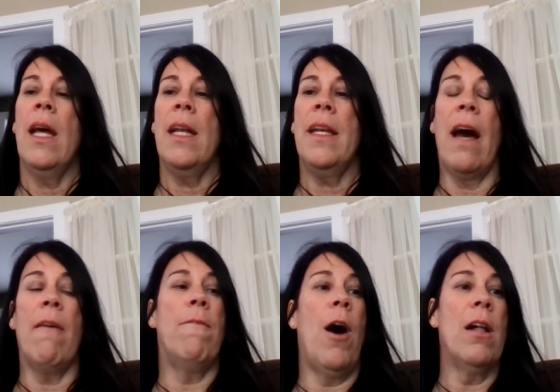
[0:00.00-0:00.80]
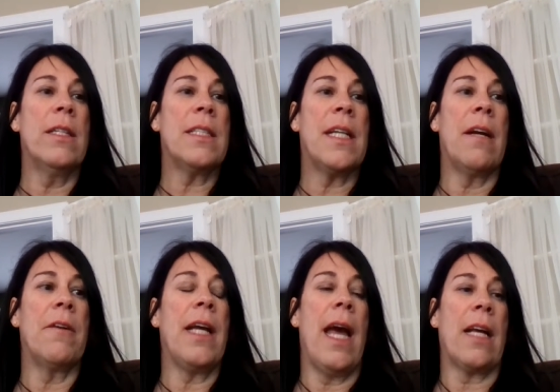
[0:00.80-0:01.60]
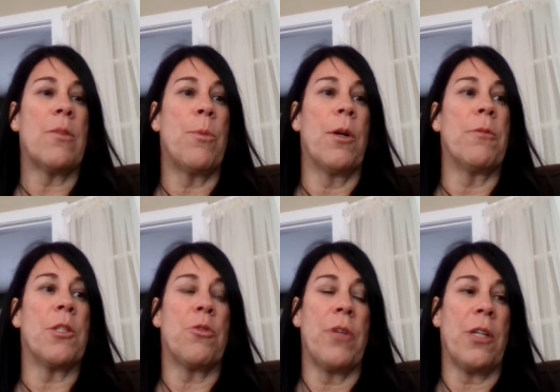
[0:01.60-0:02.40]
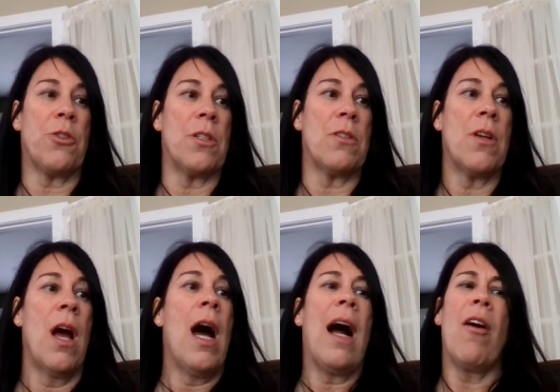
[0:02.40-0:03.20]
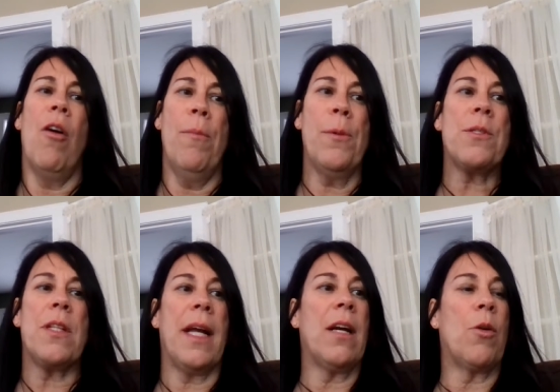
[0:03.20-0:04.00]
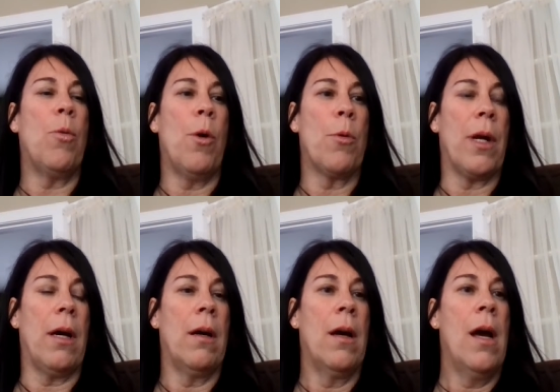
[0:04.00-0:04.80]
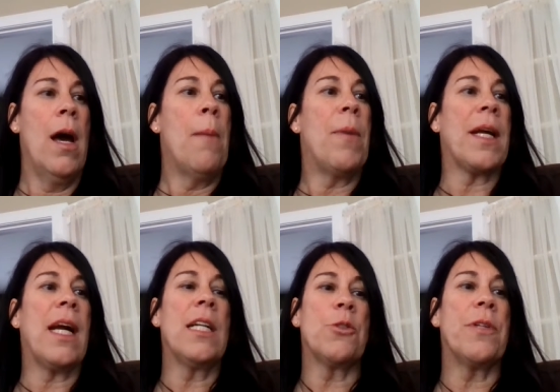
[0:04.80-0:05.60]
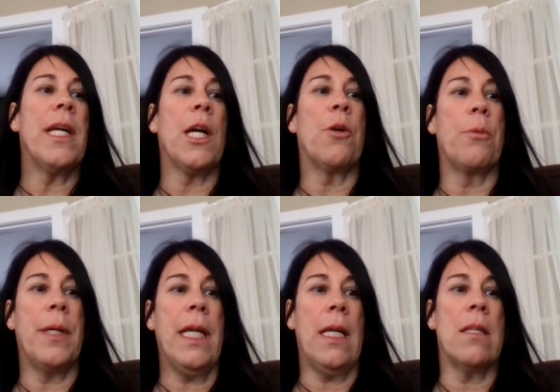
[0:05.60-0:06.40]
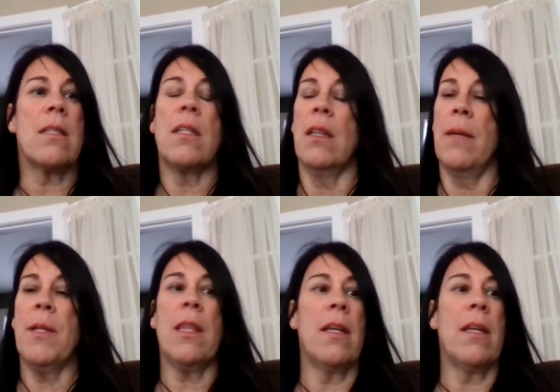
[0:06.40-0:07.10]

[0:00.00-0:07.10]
Now, voluntary export restrictions are almost like a quota, but a country agrees to limit the